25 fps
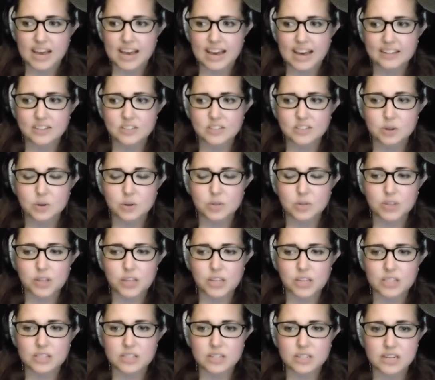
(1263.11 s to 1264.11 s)
And so
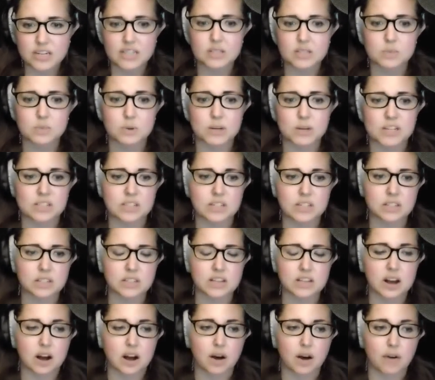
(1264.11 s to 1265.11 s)
this is basically a